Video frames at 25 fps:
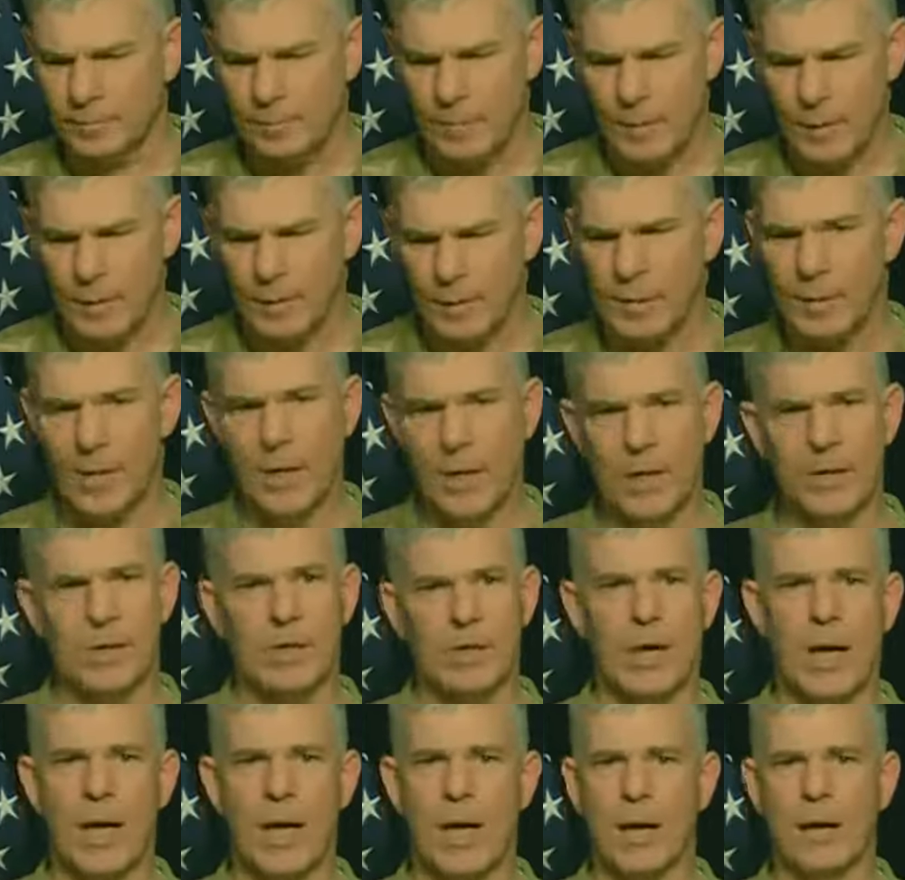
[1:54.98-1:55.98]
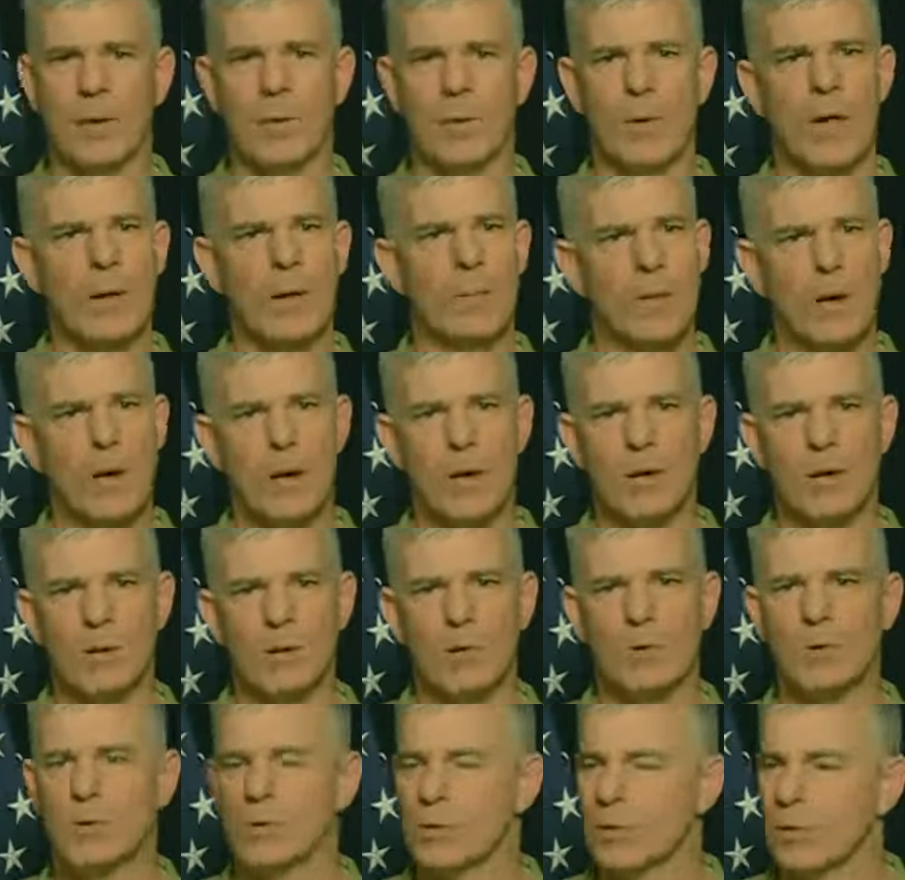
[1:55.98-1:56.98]
of sunshine and rainbows
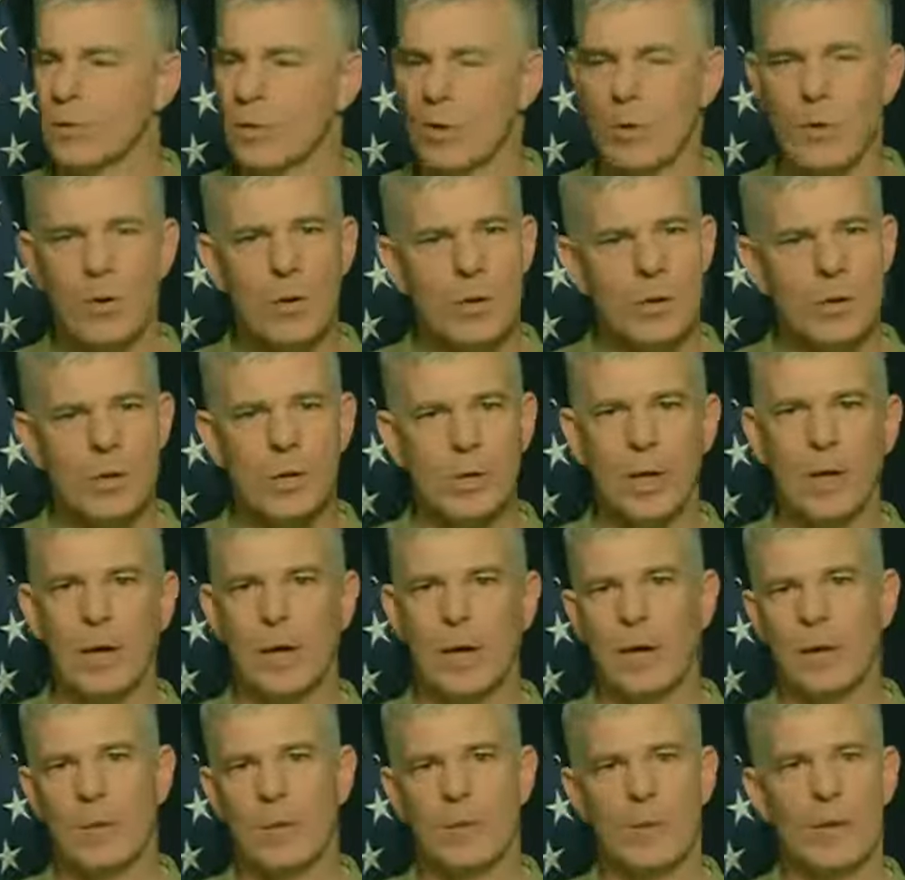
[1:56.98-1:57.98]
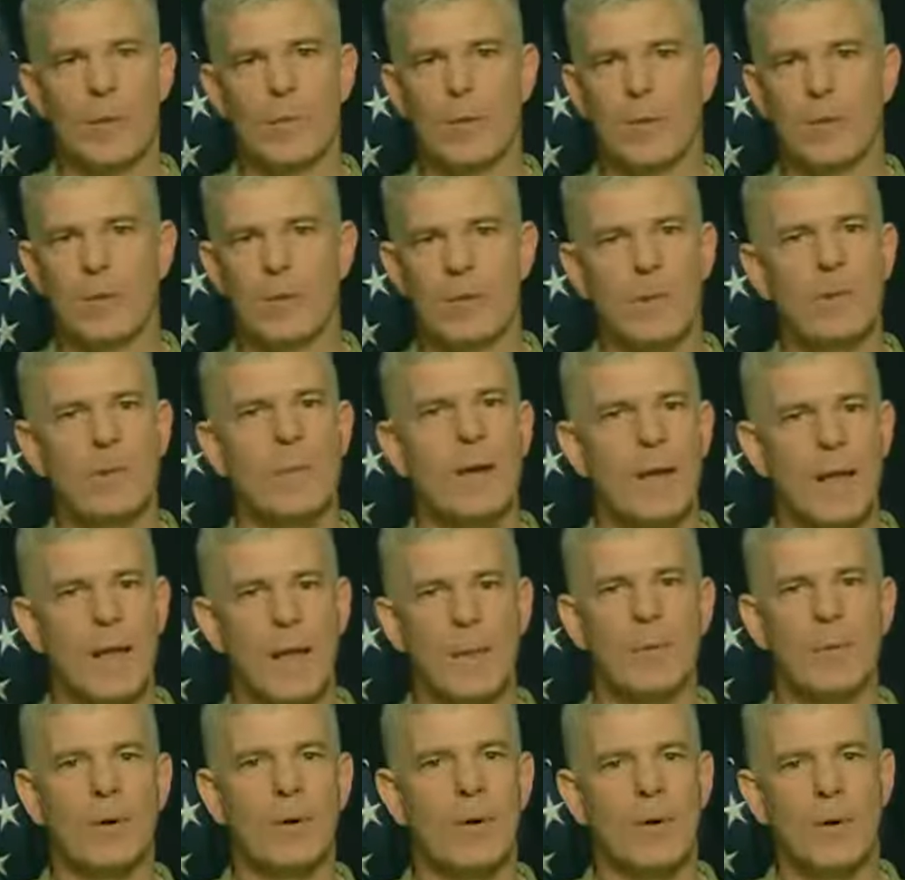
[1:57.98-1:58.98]
where there's unicorns you know, being ridden by
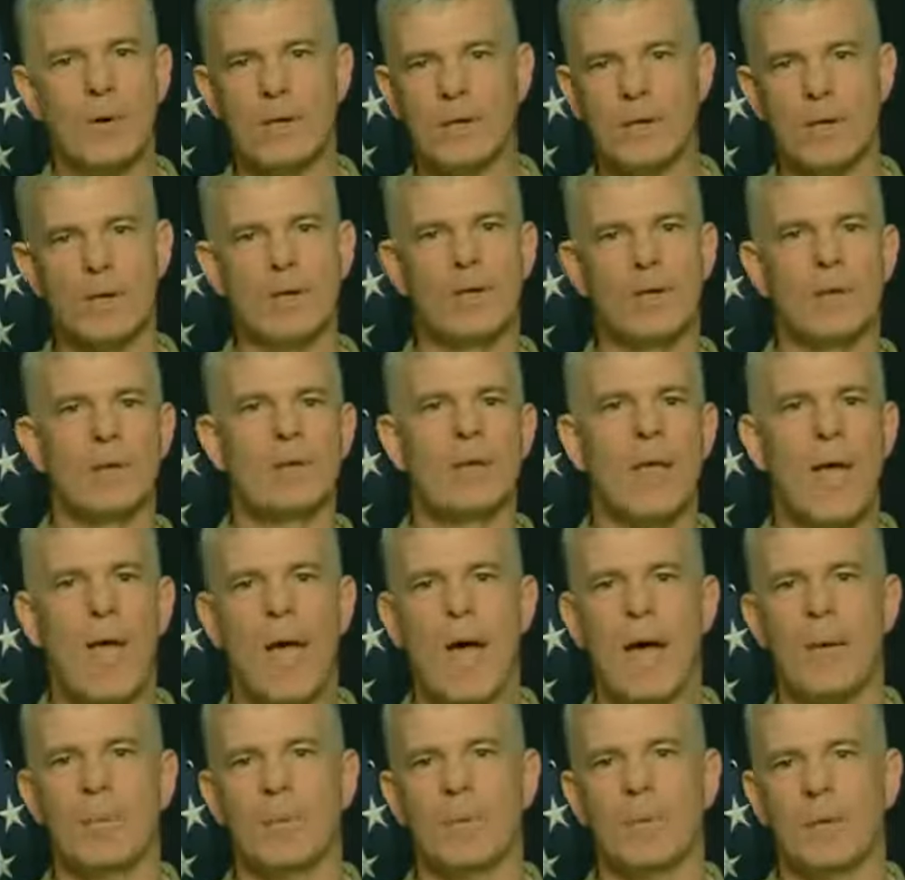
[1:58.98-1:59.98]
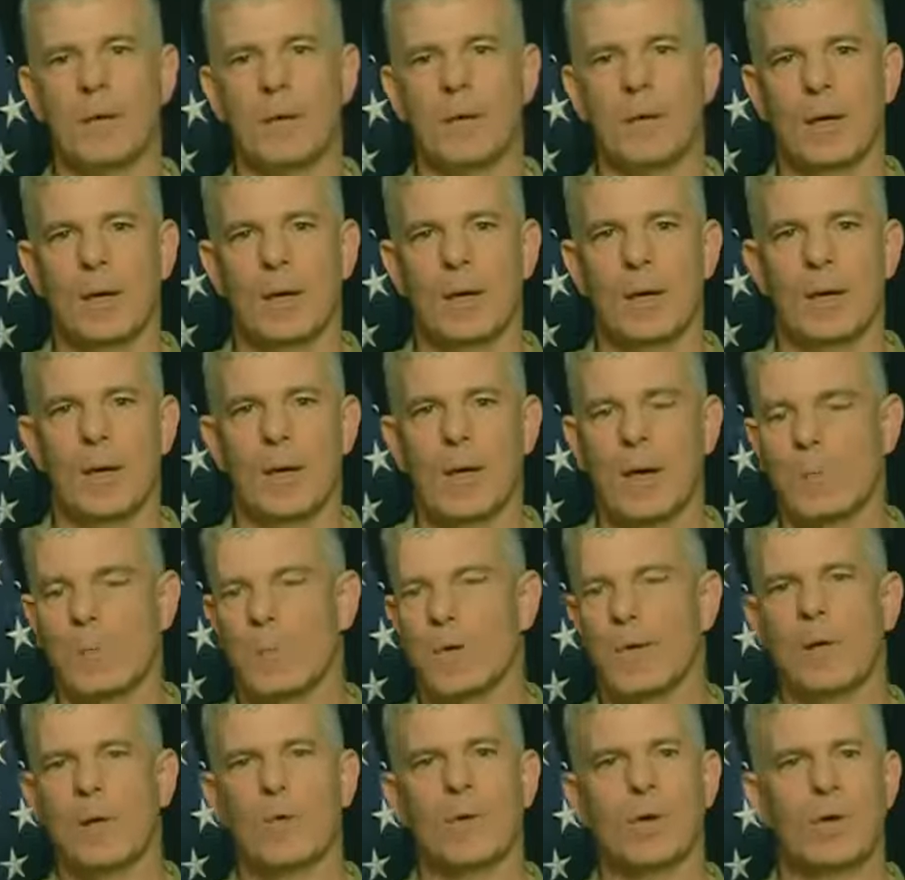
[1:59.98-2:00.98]
leprechauns, everyone's happy.
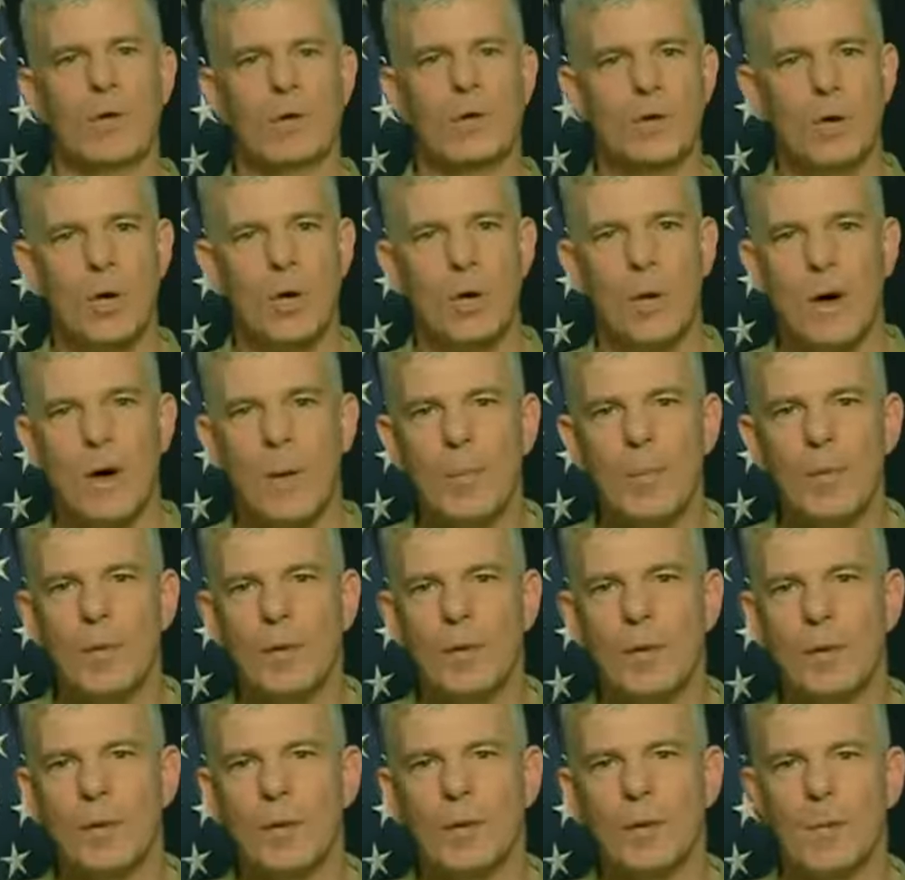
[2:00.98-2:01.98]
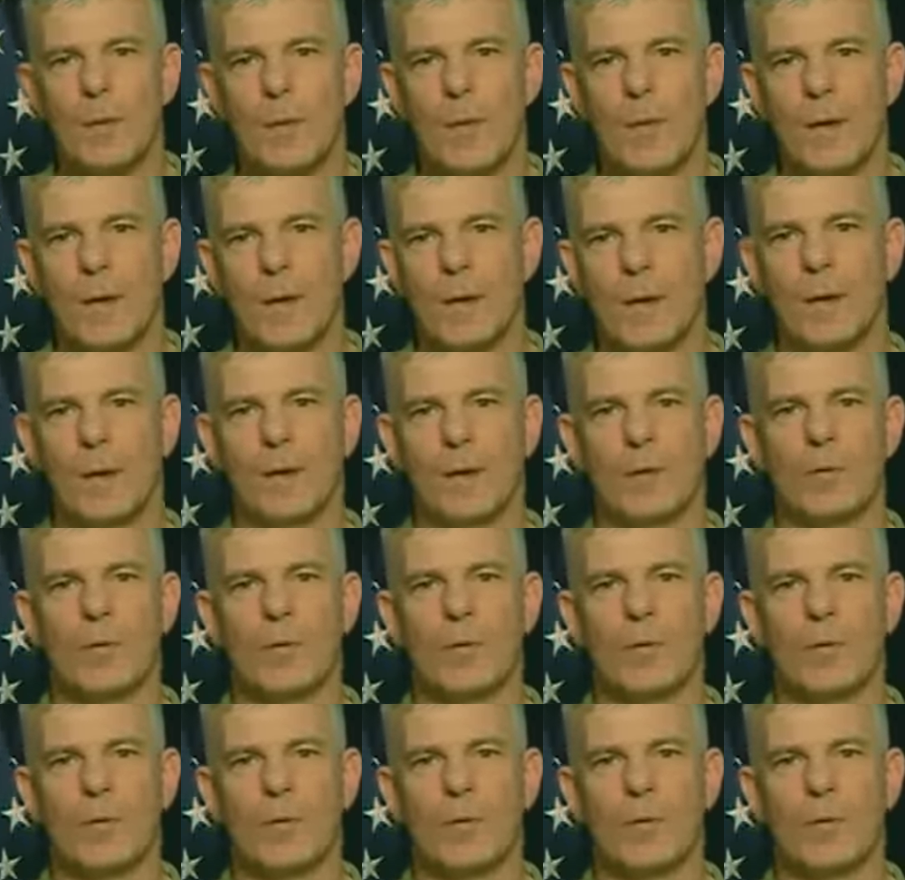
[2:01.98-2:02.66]
But then when you show up here, uh, you